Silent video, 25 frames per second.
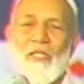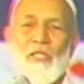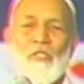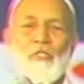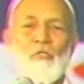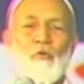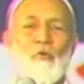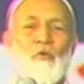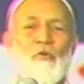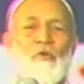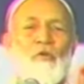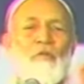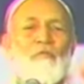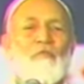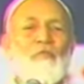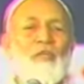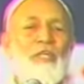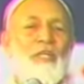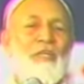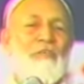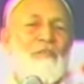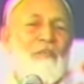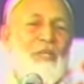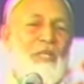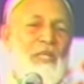The children of
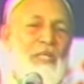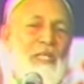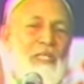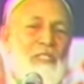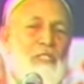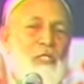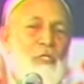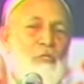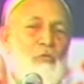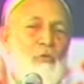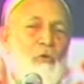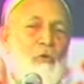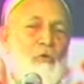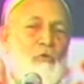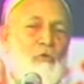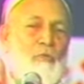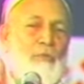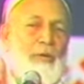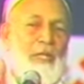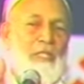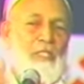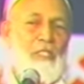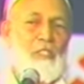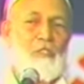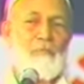Levi, so you
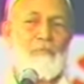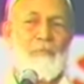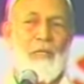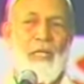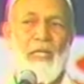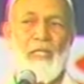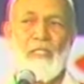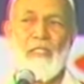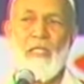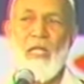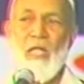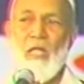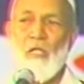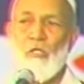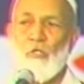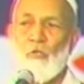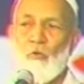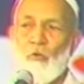occupy this space.